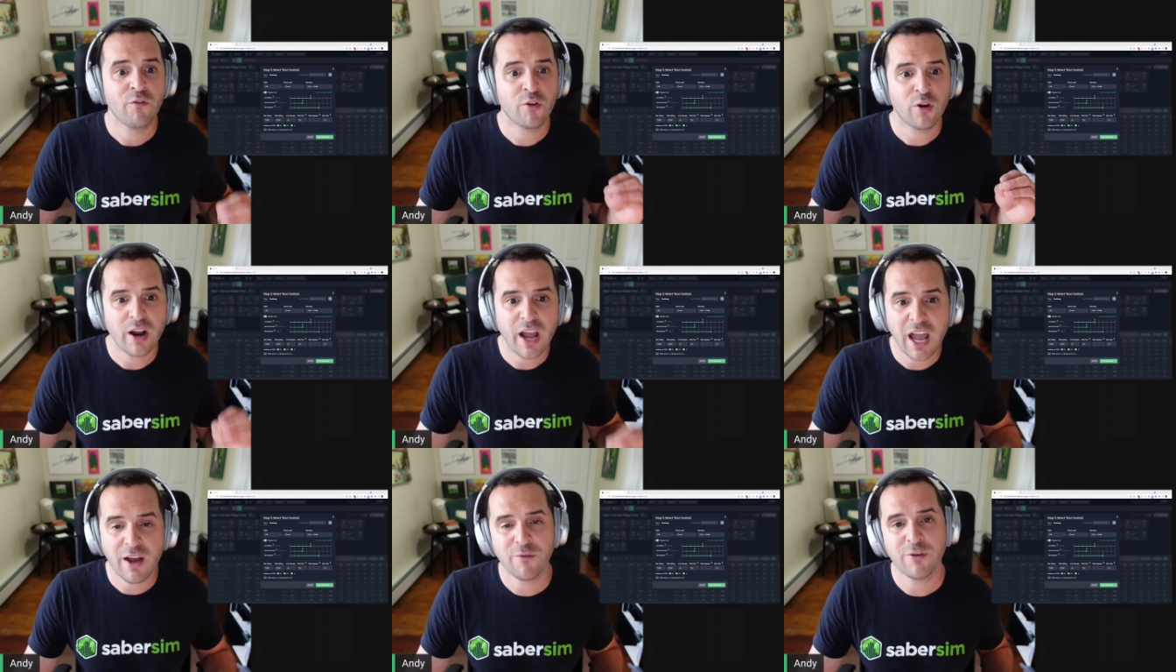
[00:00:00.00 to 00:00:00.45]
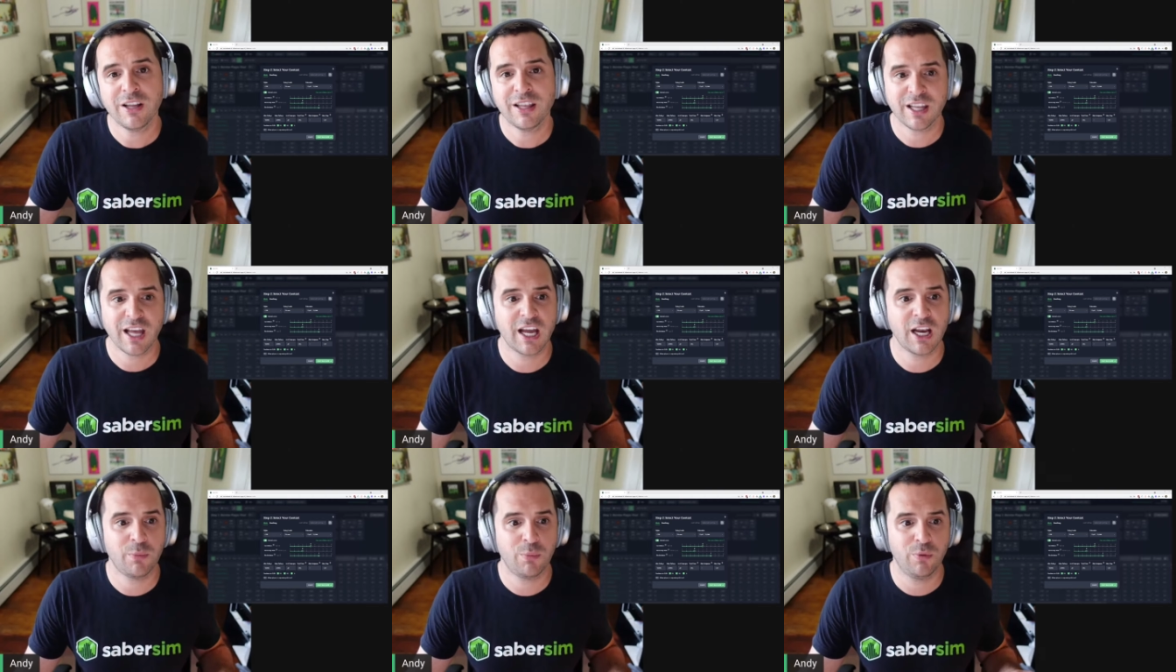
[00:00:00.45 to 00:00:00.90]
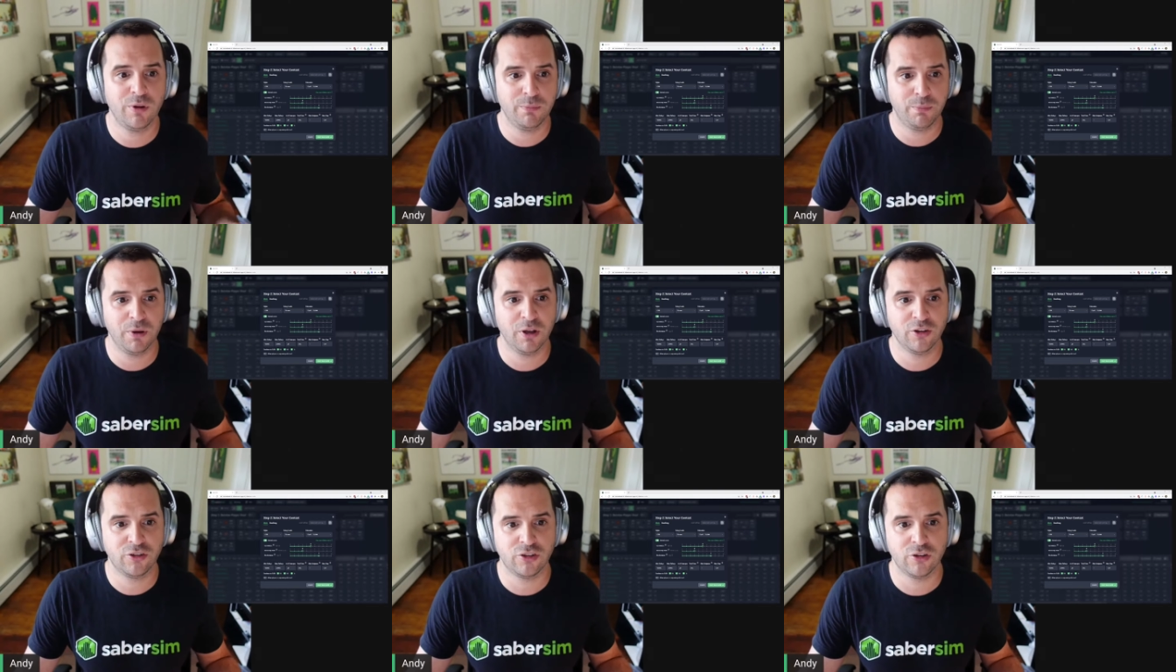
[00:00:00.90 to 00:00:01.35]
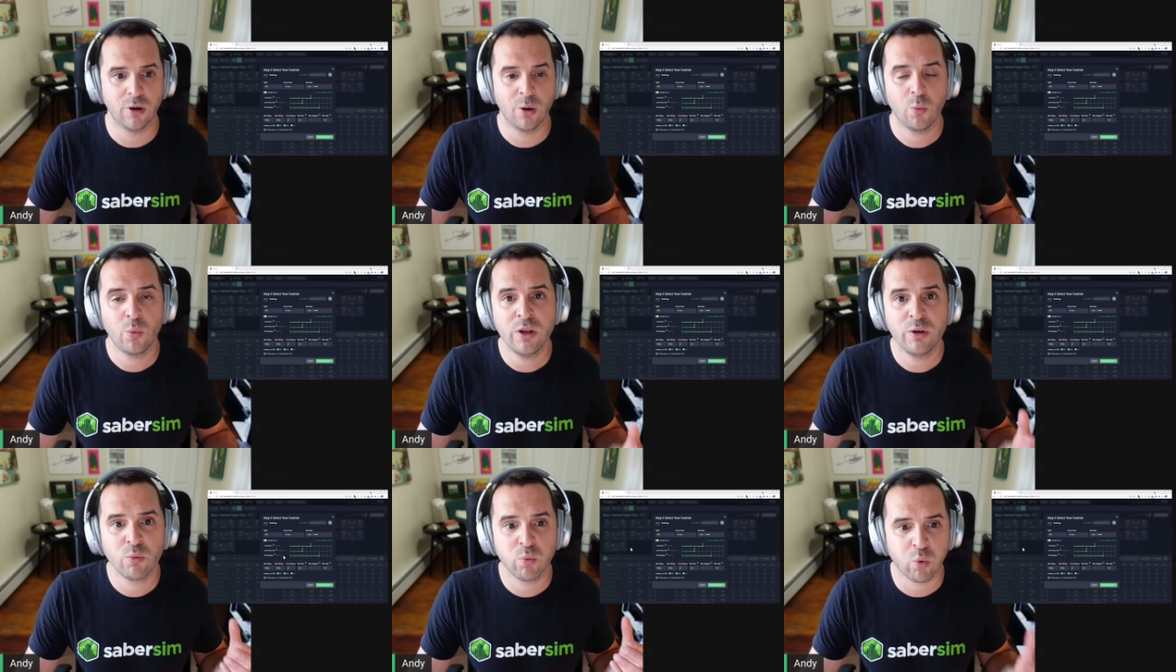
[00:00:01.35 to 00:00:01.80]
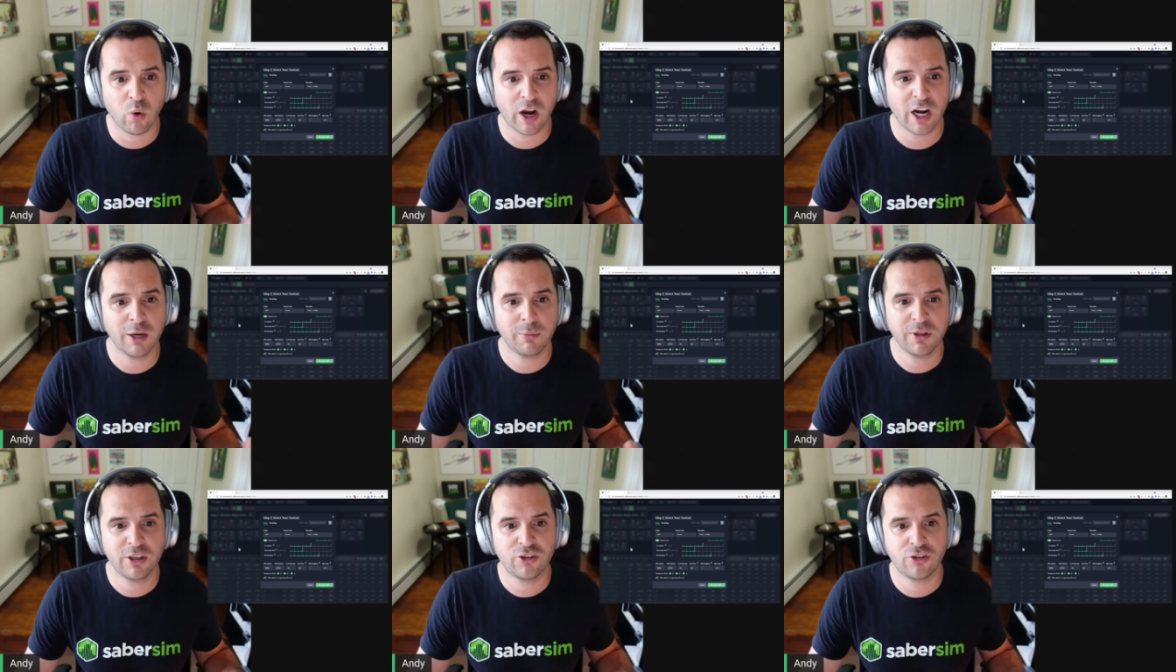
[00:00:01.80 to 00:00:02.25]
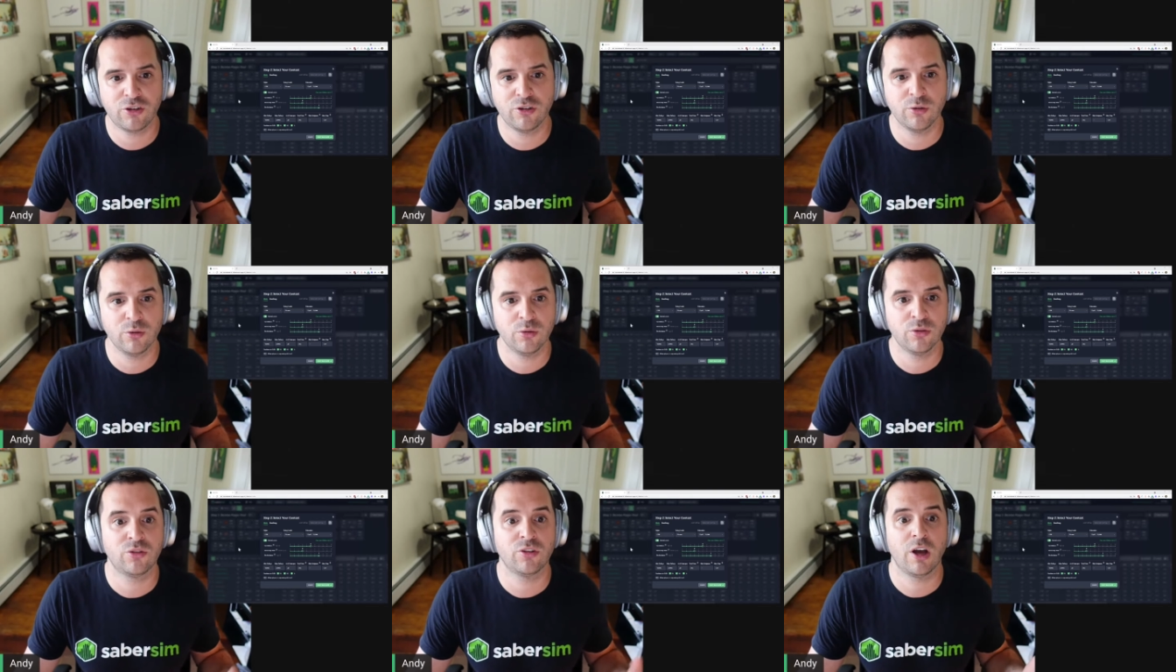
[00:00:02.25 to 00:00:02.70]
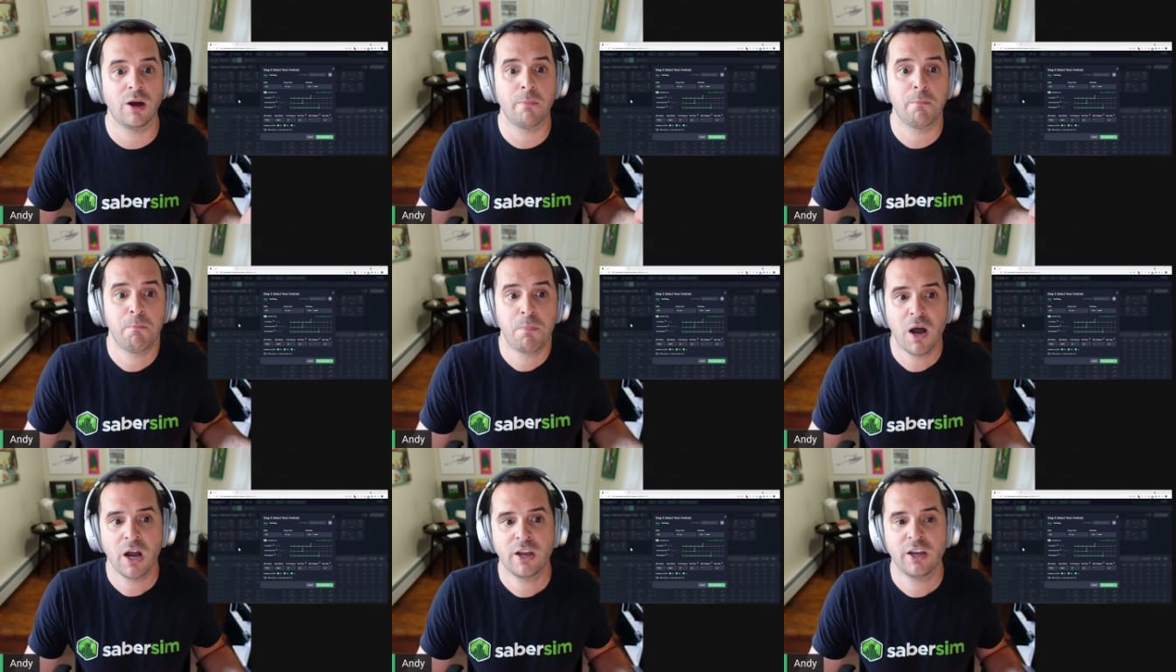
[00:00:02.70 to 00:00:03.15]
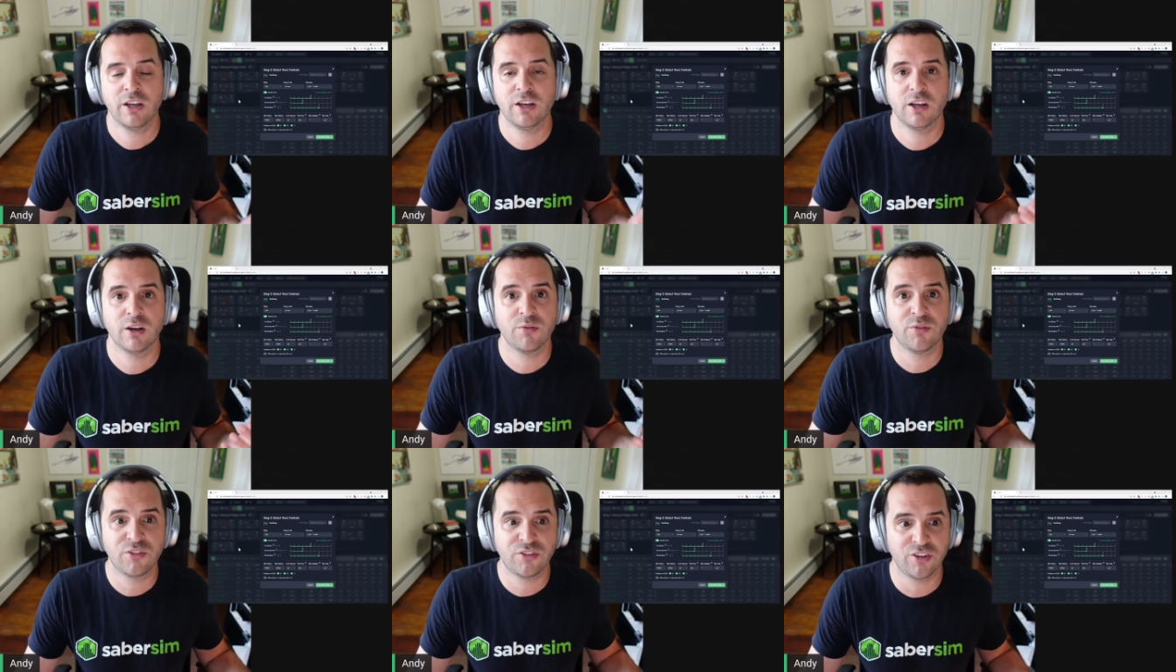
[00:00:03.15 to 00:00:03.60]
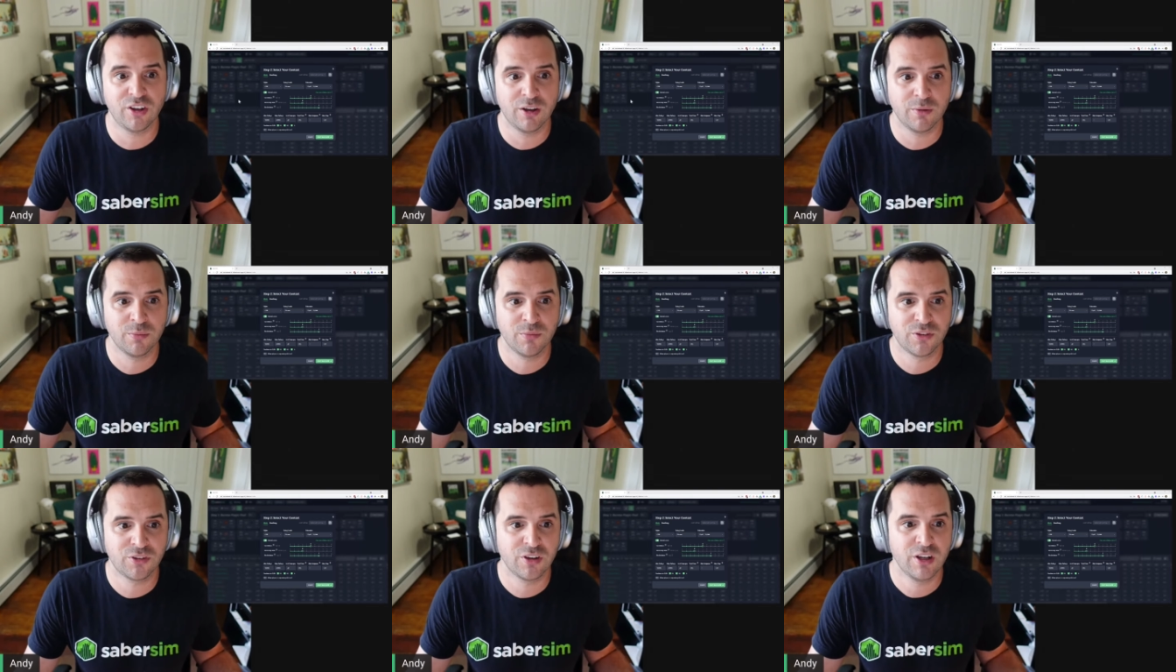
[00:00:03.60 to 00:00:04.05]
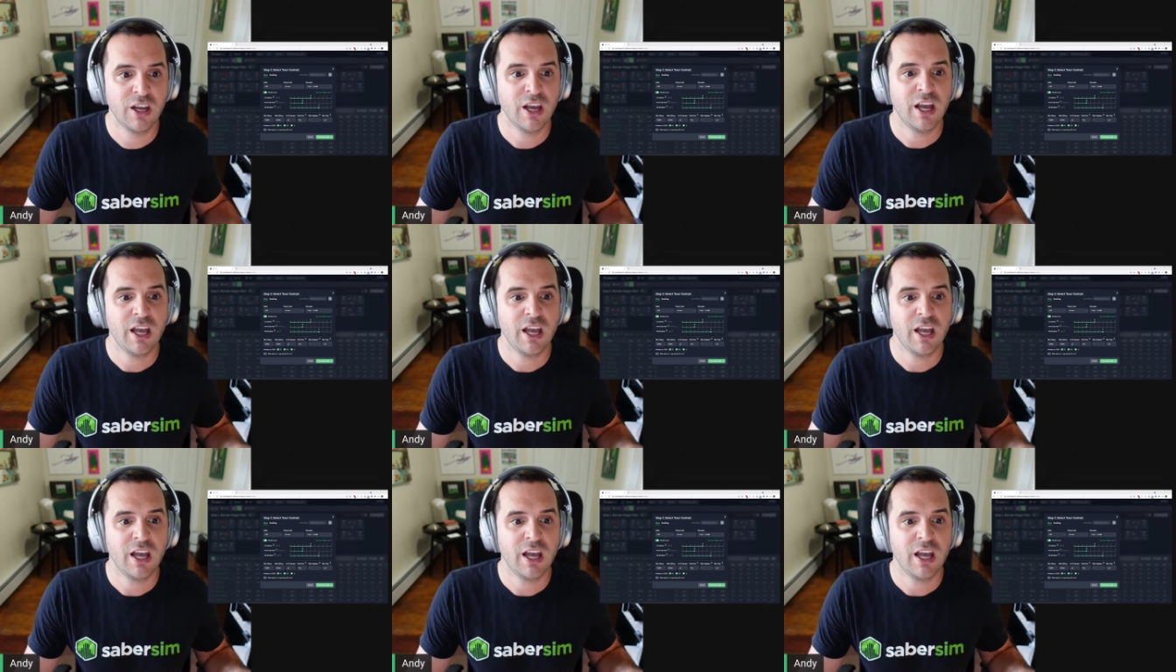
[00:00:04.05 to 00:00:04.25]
for every lineup we build you, we randomly choose a bucket of sims